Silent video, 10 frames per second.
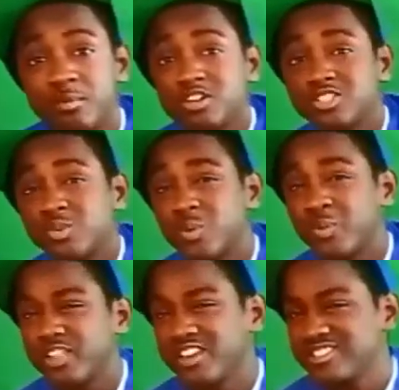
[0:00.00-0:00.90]
commercial,
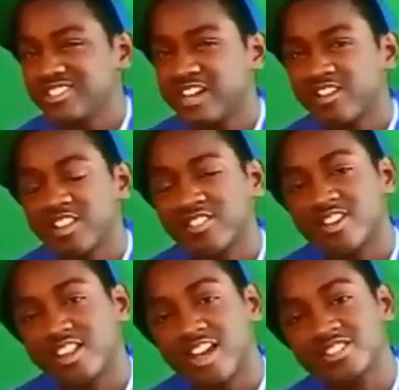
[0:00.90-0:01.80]
it really doesn't sound like
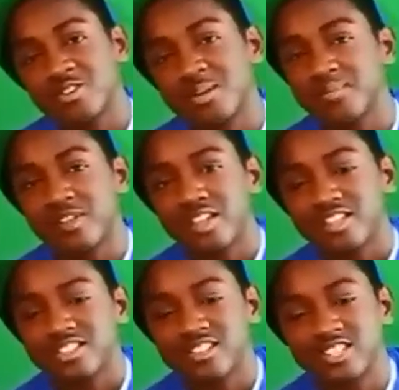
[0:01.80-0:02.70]
they're eating ice cream. It
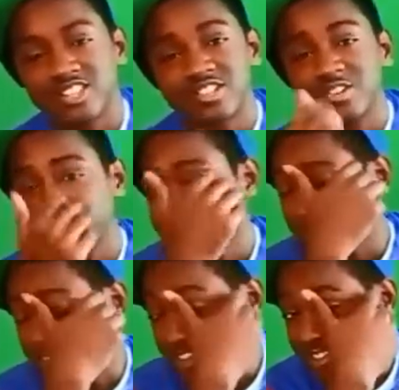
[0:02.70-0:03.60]
sounds like they're doing
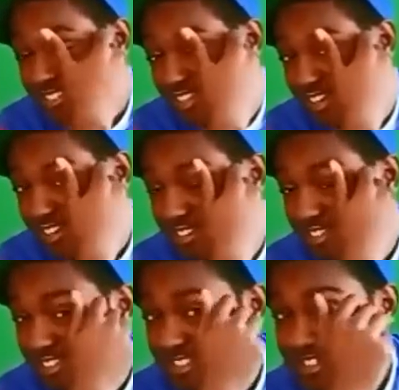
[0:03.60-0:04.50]
something else, you know.
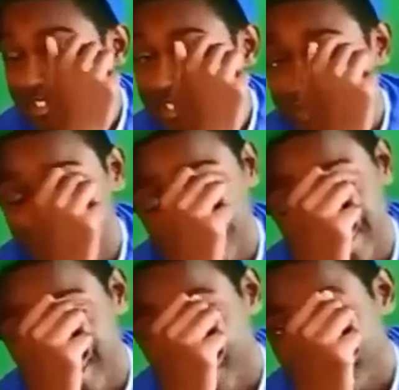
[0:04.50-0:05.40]

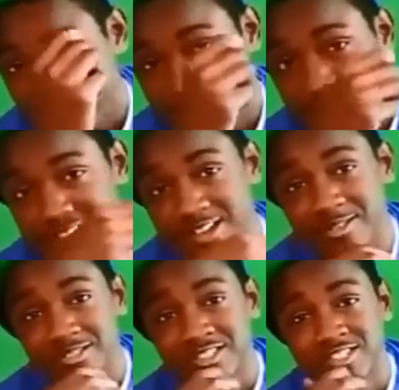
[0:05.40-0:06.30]
Something
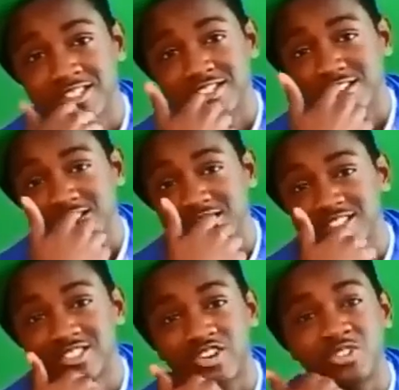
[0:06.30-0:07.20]
else.
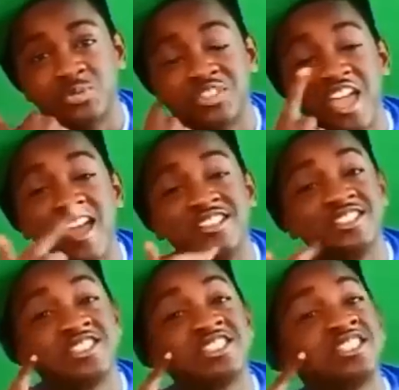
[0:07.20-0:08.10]
Starts with
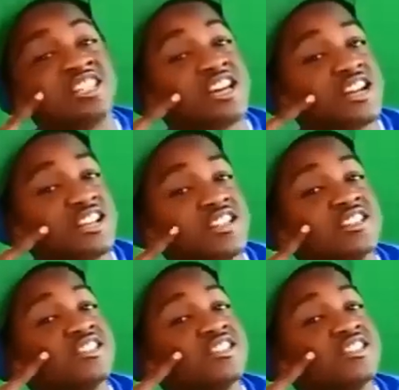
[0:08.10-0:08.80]
S. Oh